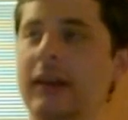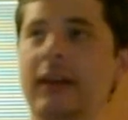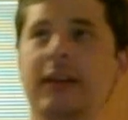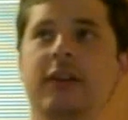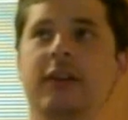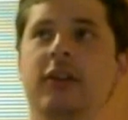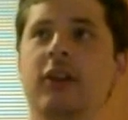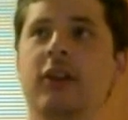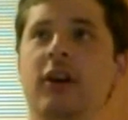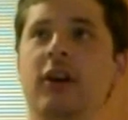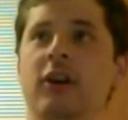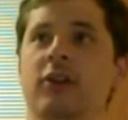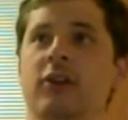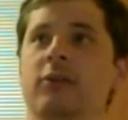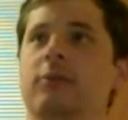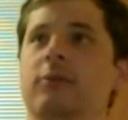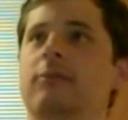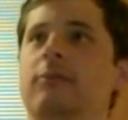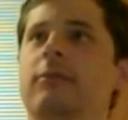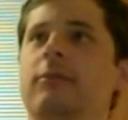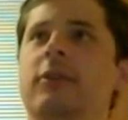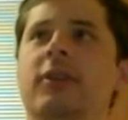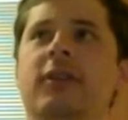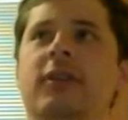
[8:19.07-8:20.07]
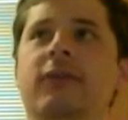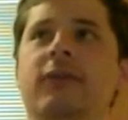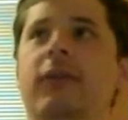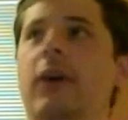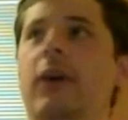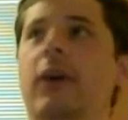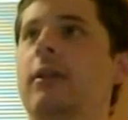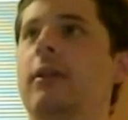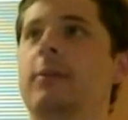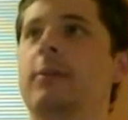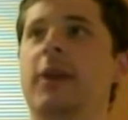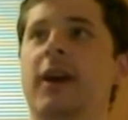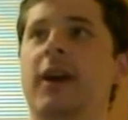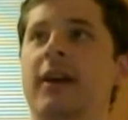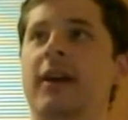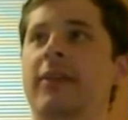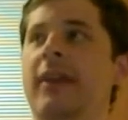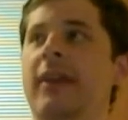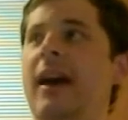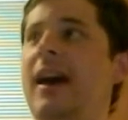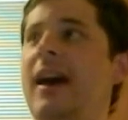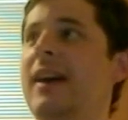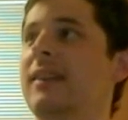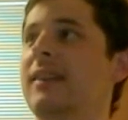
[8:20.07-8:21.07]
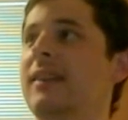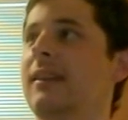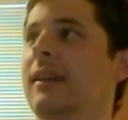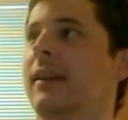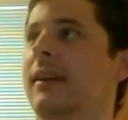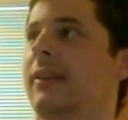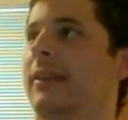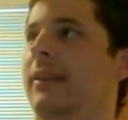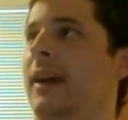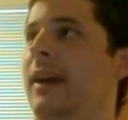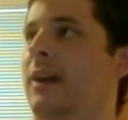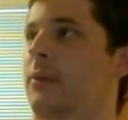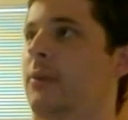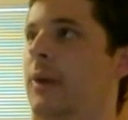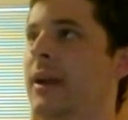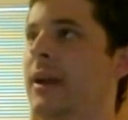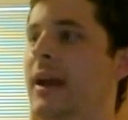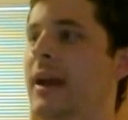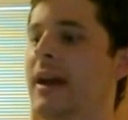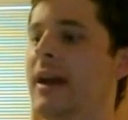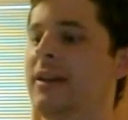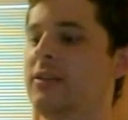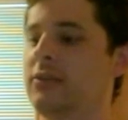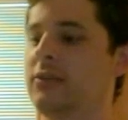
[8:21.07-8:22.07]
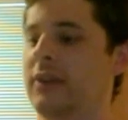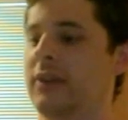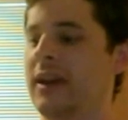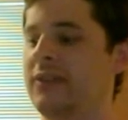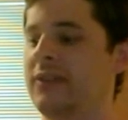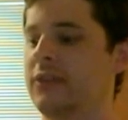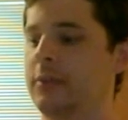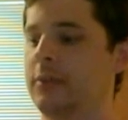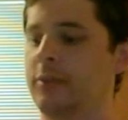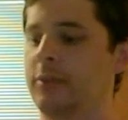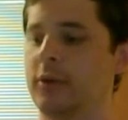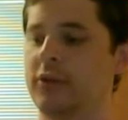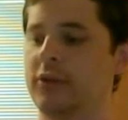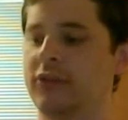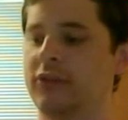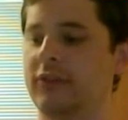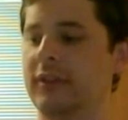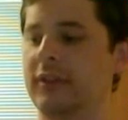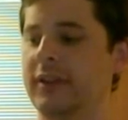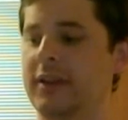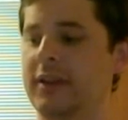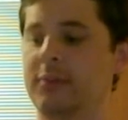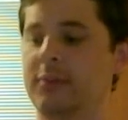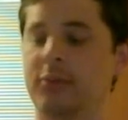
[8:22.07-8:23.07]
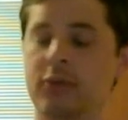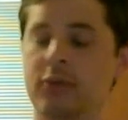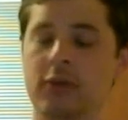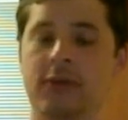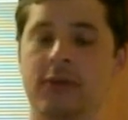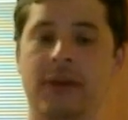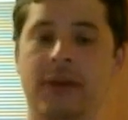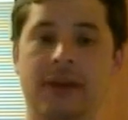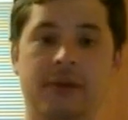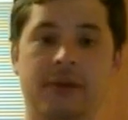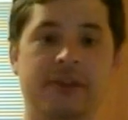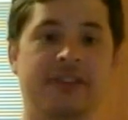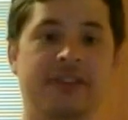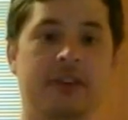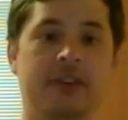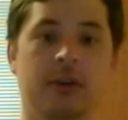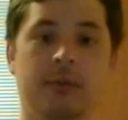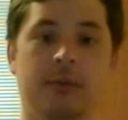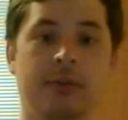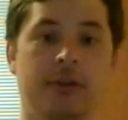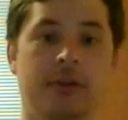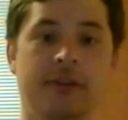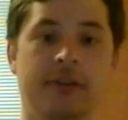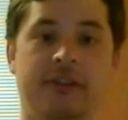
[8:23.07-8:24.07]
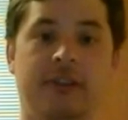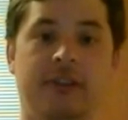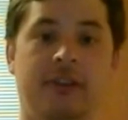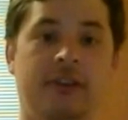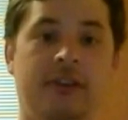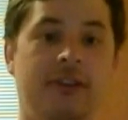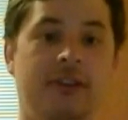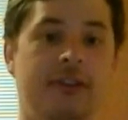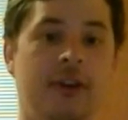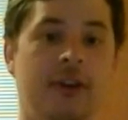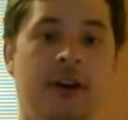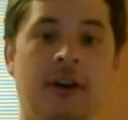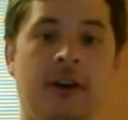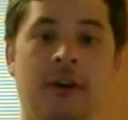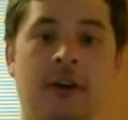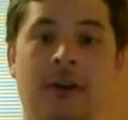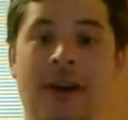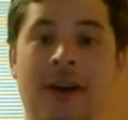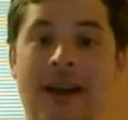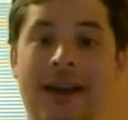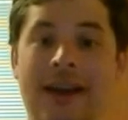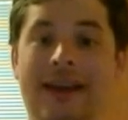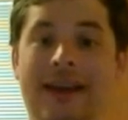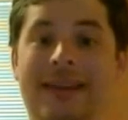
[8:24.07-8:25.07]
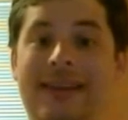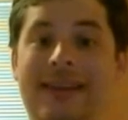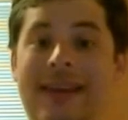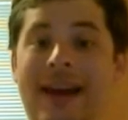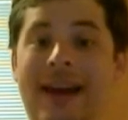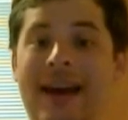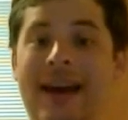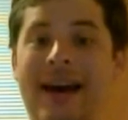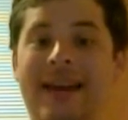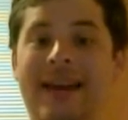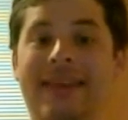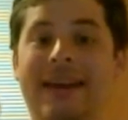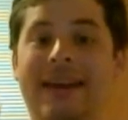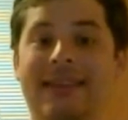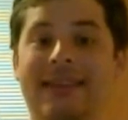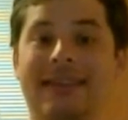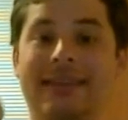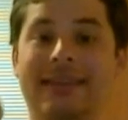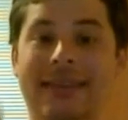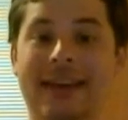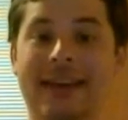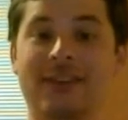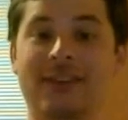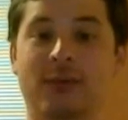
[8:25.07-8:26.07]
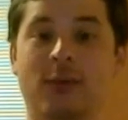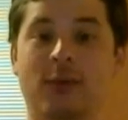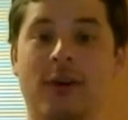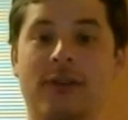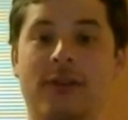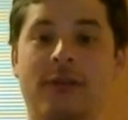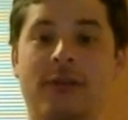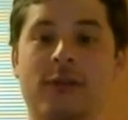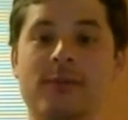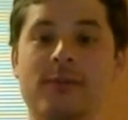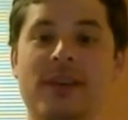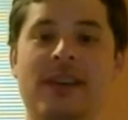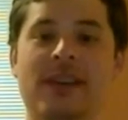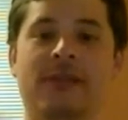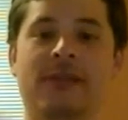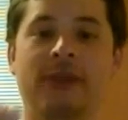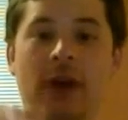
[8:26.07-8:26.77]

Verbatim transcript: You can follow me on that, and that way I don't have to personally approve every single person. So, yeah, that's less work for me.